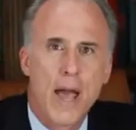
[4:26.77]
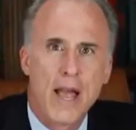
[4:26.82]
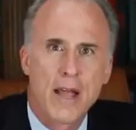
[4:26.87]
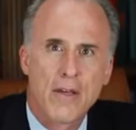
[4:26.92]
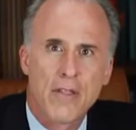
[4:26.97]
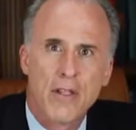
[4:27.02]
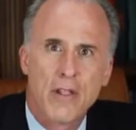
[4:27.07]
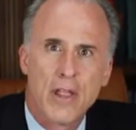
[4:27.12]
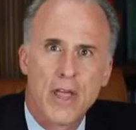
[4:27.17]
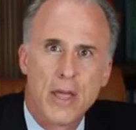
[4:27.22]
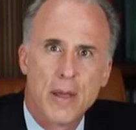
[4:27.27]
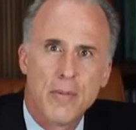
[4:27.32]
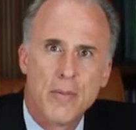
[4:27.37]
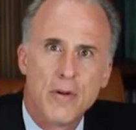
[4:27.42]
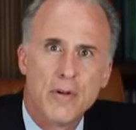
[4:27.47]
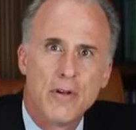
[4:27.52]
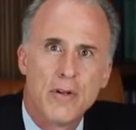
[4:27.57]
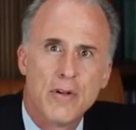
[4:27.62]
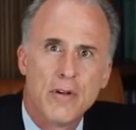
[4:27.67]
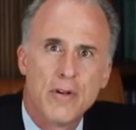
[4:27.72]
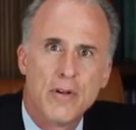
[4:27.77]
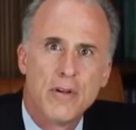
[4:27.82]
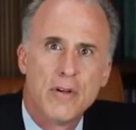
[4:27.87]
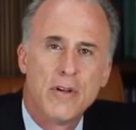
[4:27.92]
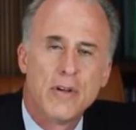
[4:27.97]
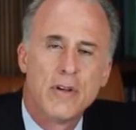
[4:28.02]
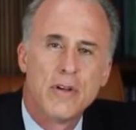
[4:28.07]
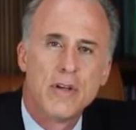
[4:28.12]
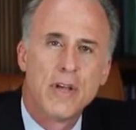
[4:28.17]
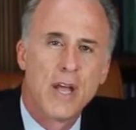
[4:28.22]
of the label
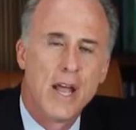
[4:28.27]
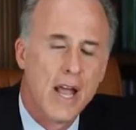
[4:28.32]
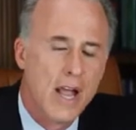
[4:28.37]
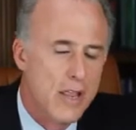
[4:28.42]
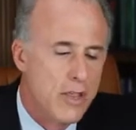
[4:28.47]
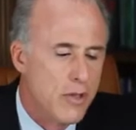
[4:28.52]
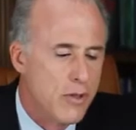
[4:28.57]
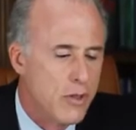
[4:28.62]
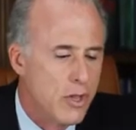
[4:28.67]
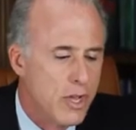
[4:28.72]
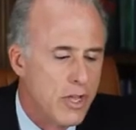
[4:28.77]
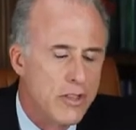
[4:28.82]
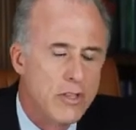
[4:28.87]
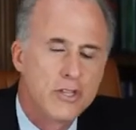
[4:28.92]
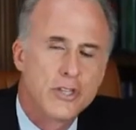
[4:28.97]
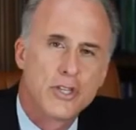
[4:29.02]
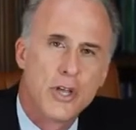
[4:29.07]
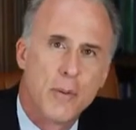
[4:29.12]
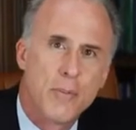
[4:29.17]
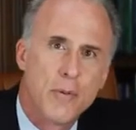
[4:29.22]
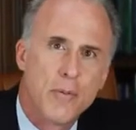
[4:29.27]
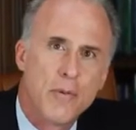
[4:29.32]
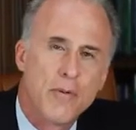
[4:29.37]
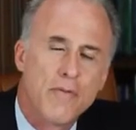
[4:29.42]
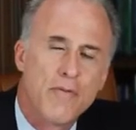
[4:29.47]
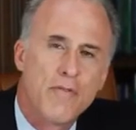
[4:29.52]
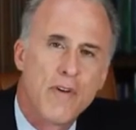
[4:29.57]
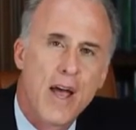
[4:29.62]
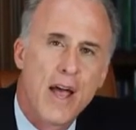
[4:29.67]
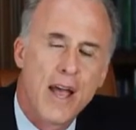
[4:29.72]
and you look at the supplement
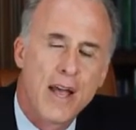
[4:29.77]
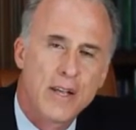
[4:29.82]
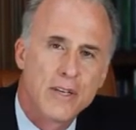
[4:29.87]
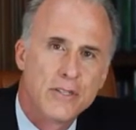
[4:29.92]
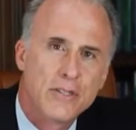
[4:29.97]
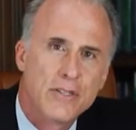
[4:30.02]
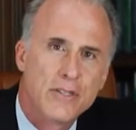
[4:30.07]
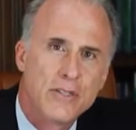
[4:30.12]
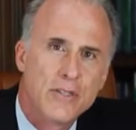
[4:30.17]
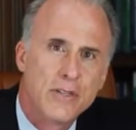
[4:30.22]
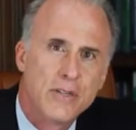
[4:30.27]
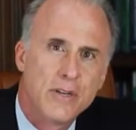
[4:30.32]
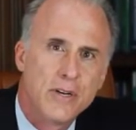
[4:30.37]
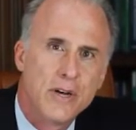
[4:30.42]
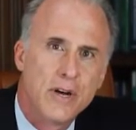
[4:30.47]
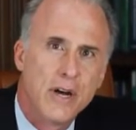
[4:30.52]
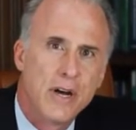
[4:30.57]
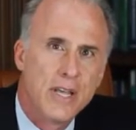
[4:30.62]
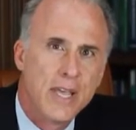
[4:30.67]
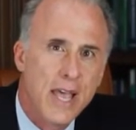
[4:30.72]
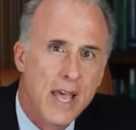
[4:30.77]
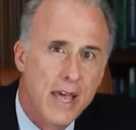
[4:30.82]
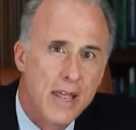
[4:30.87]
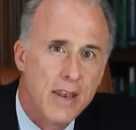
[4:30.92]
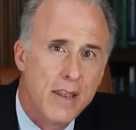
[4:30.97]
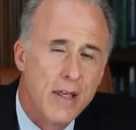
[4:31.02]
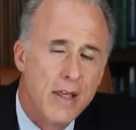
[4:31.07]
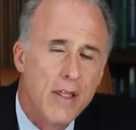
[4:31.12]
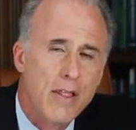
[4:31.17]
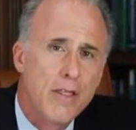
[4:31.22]
facts.
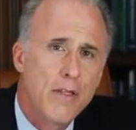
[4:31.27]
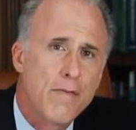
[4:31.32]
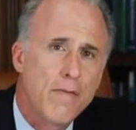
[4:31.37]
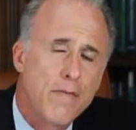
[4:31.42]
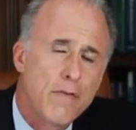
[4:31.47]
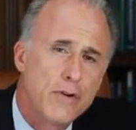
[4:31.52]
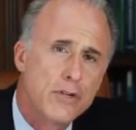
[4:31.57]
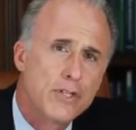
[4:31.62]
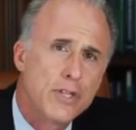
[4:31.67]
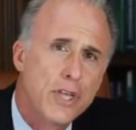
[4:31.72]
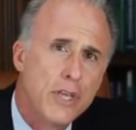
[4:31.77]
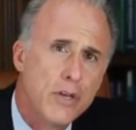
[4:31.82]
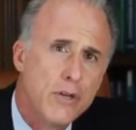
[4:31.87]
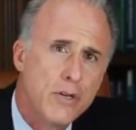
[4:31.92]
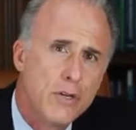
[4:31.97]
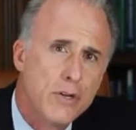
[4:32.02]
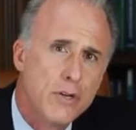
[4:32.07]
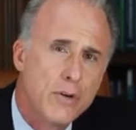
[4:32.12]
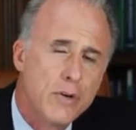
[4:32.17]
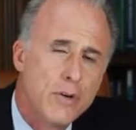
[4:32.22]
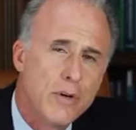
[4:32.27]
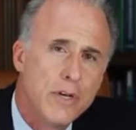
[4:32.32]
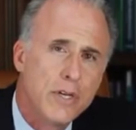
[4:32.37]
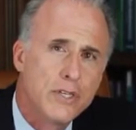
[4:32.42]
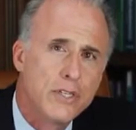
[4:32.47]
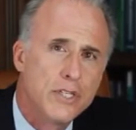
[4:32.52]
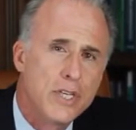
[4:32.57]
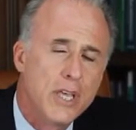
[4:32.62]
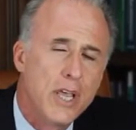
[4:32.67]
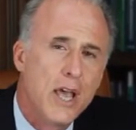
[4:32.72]
Again, the first thing you do
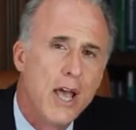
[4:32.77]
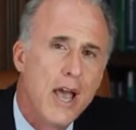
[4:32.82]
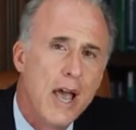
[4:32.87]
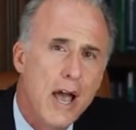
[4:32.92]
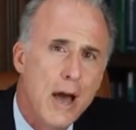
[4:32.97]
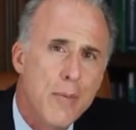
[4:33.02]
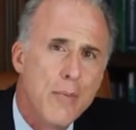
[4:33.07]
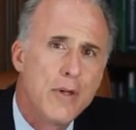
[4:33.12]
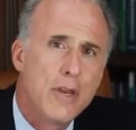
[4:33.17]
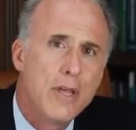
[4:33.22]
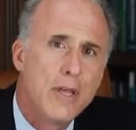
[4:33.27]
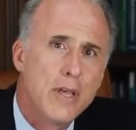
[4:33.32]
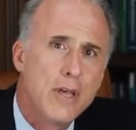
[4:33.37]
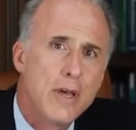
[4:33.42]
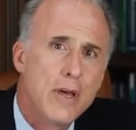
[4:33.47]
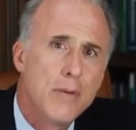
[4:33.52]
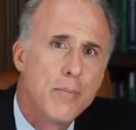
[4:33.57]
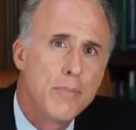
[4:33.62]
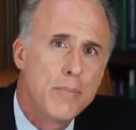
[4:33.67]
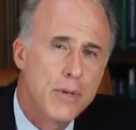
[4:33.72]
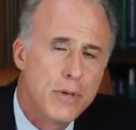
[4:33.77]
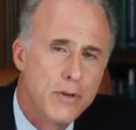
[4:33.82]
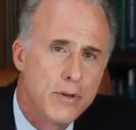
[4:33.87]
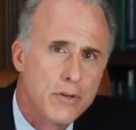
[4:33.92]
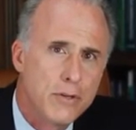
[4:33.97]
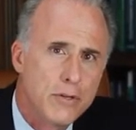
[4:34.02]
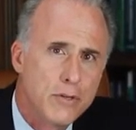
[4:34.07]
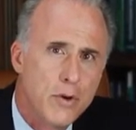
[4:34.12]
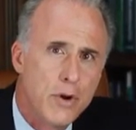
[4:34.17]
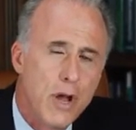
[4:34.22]
is see how many
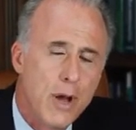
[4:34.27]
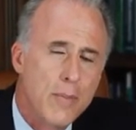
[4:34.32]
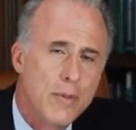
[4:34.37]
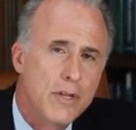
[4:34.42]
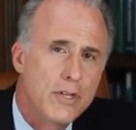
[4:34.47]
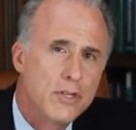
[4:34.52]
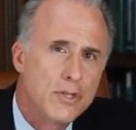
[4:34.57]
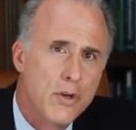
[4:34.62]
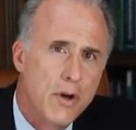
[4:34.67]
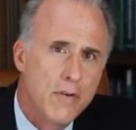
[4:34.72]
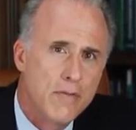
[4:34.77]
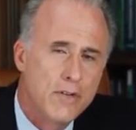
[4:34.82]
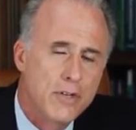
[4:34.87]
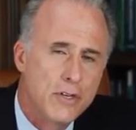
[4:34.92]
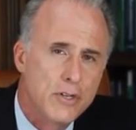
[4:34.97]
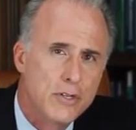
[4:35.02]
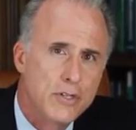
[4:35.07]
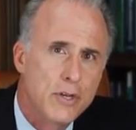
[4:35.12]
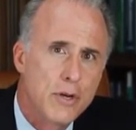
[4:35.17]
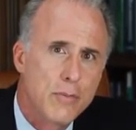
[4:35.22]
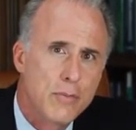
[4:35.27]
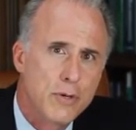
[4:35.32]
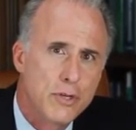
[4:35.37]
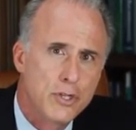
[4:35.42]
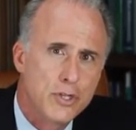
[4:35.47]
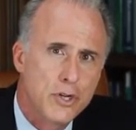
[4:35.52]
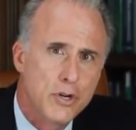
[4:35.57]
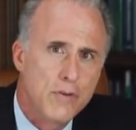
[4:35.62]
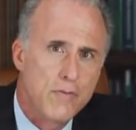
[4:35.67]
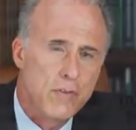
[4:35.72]
pills or how many soft gels per
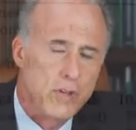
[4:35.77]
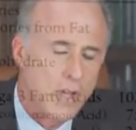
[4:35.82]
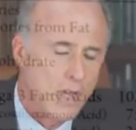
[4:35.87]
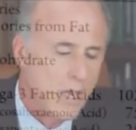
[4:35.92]
serving.